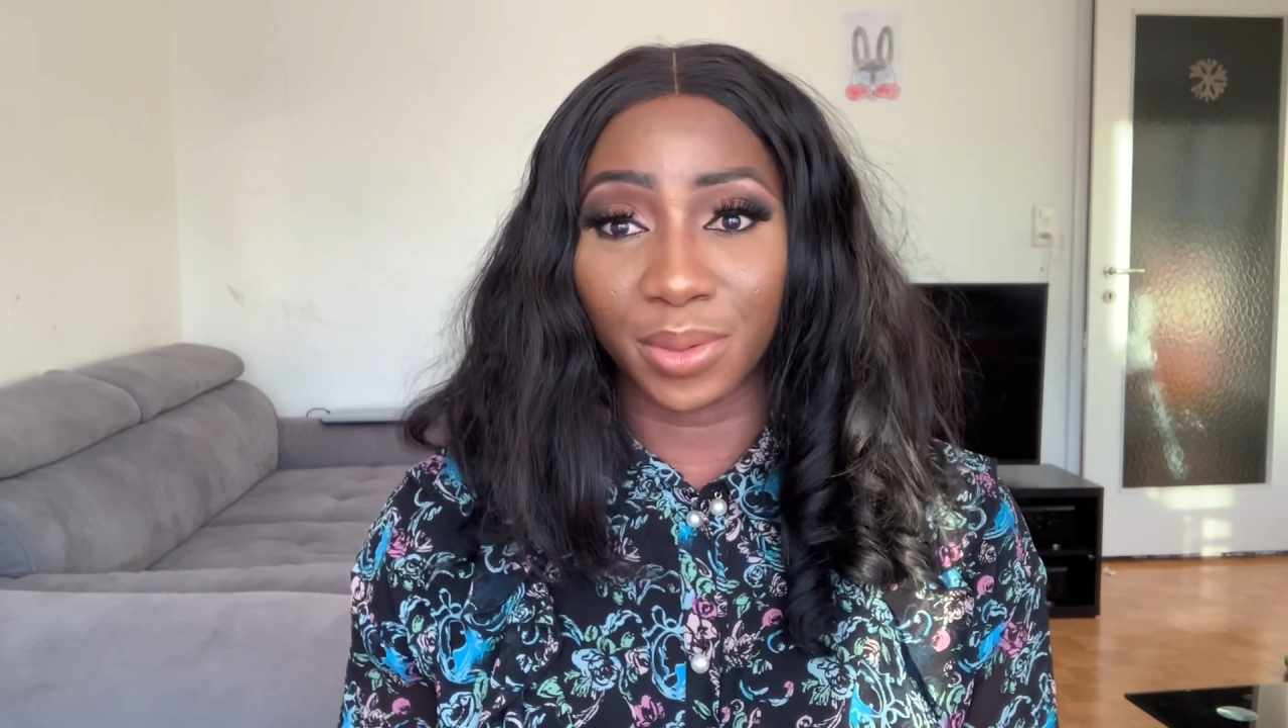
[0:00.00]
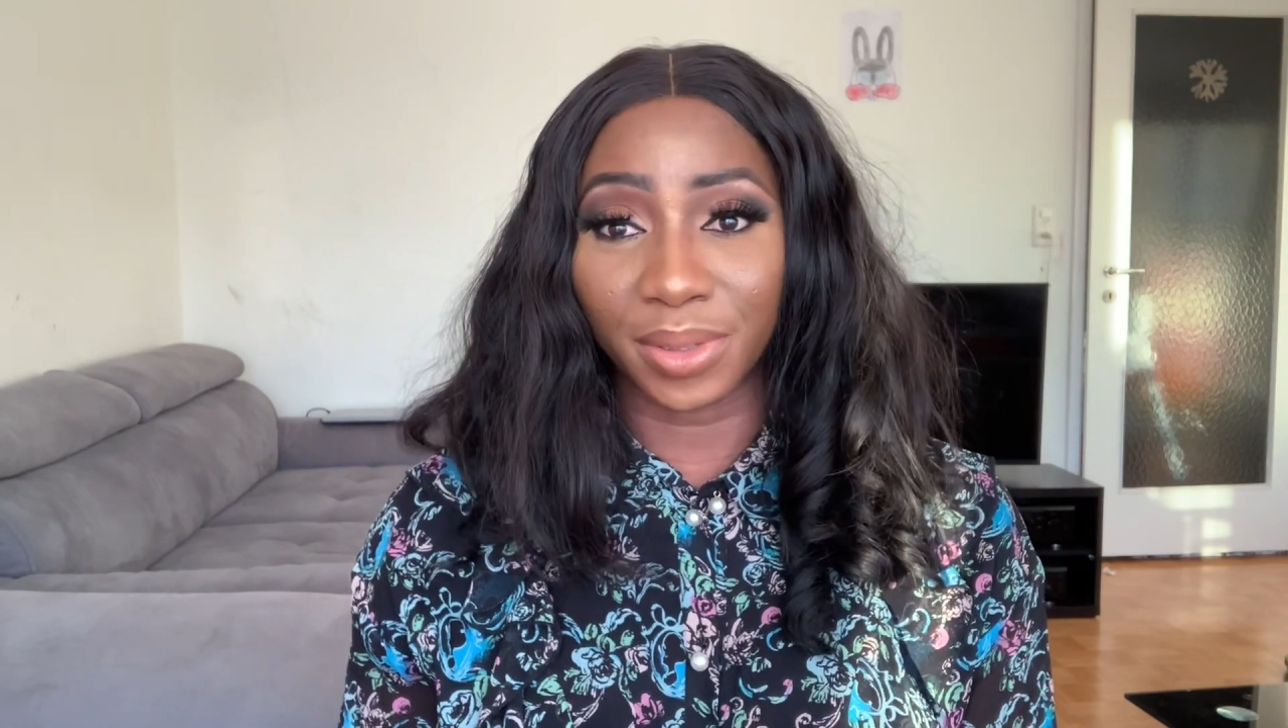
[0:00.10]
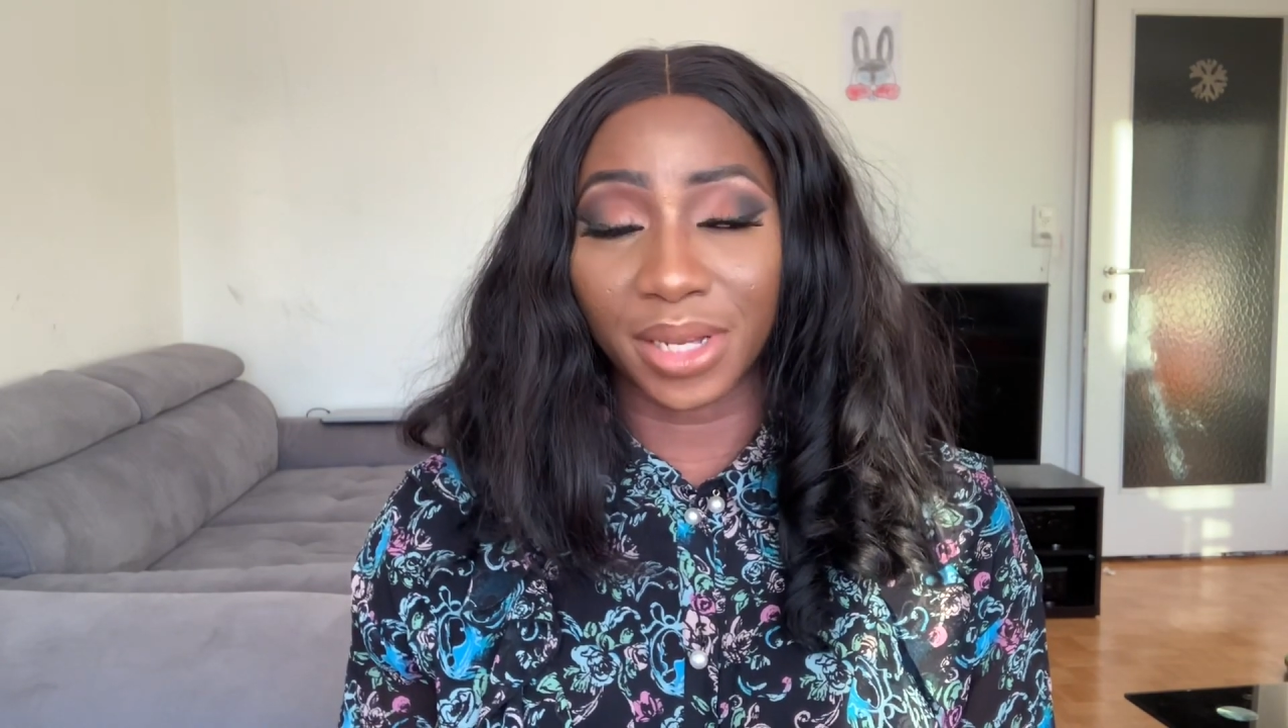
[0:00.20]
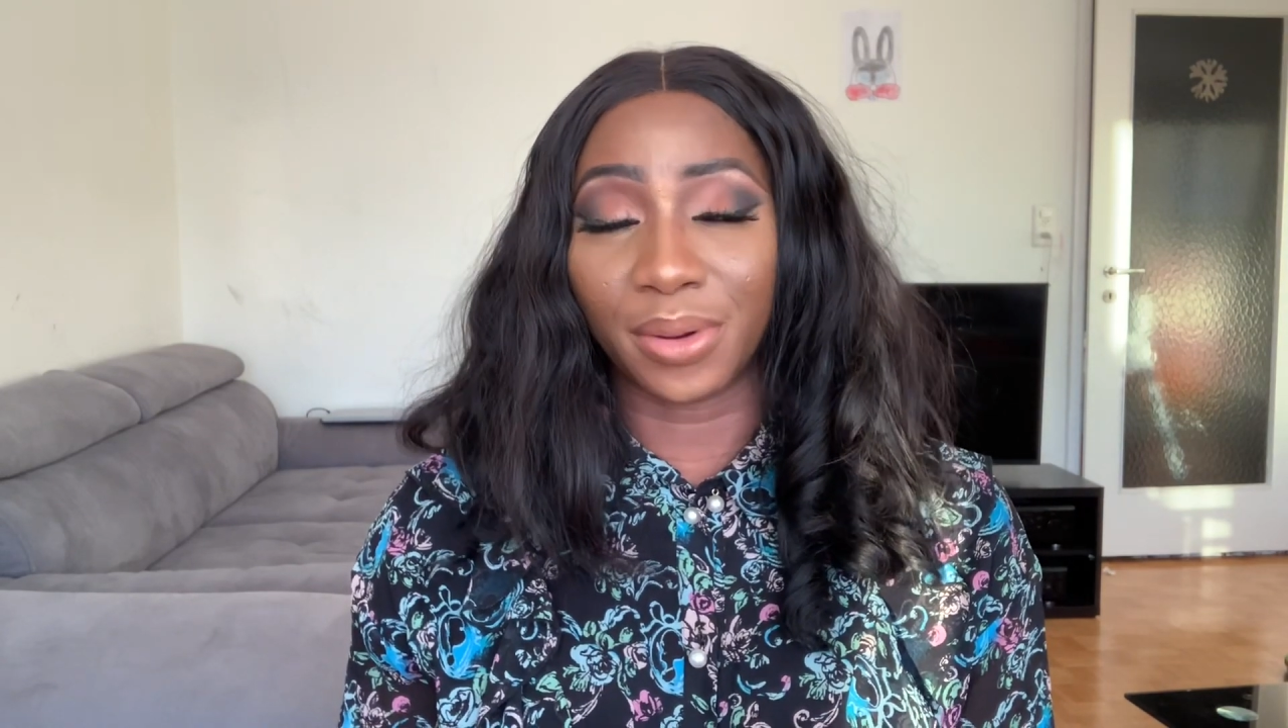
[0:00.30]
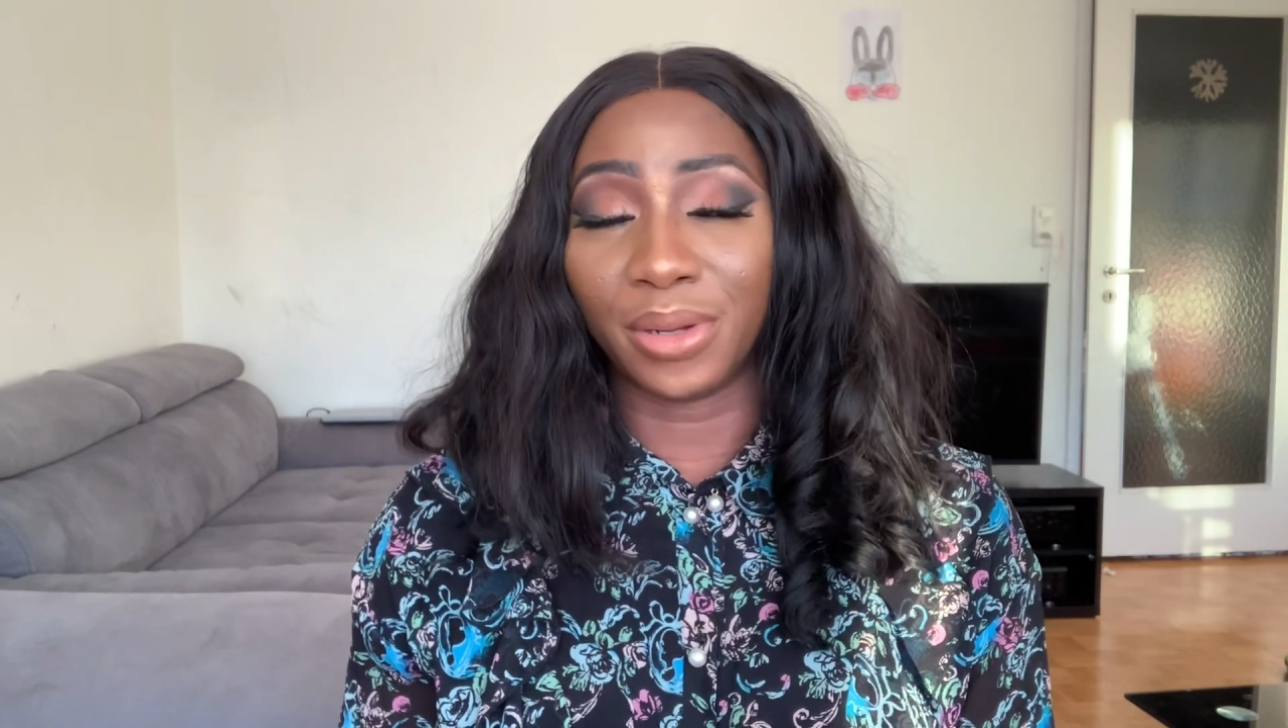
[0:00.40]
but
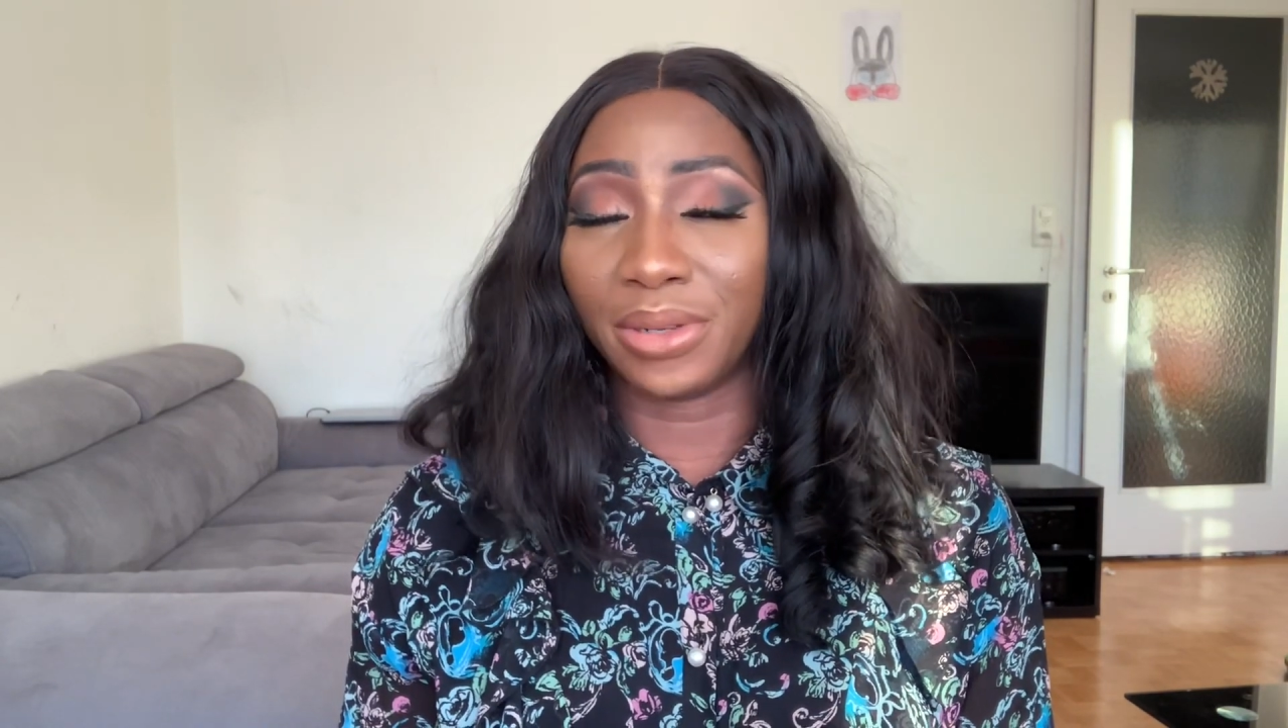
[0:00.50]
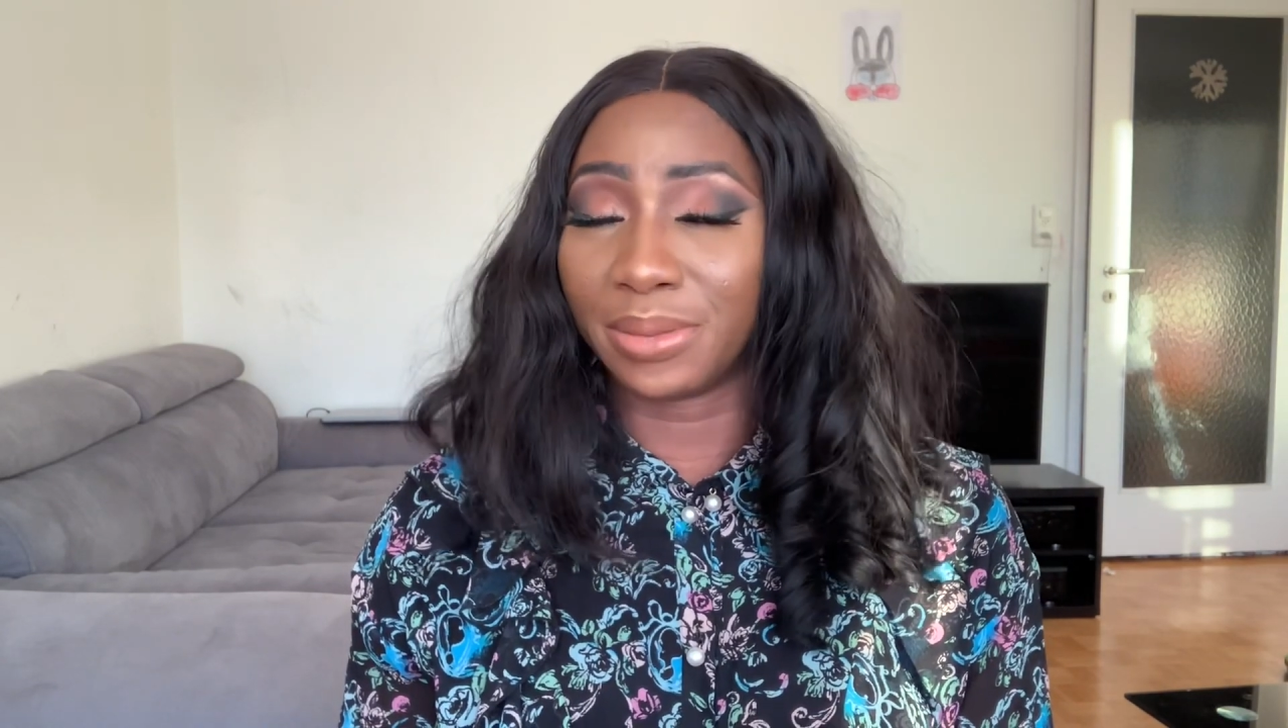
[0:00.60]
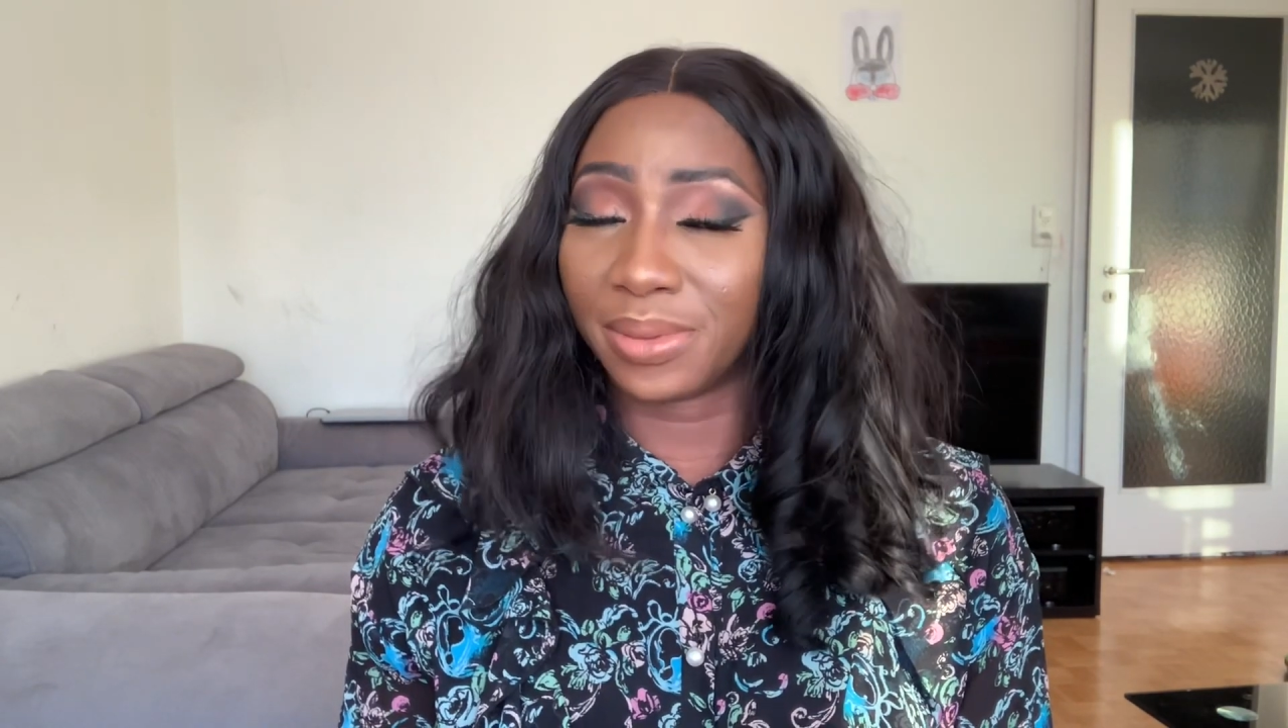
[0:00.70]
I'll always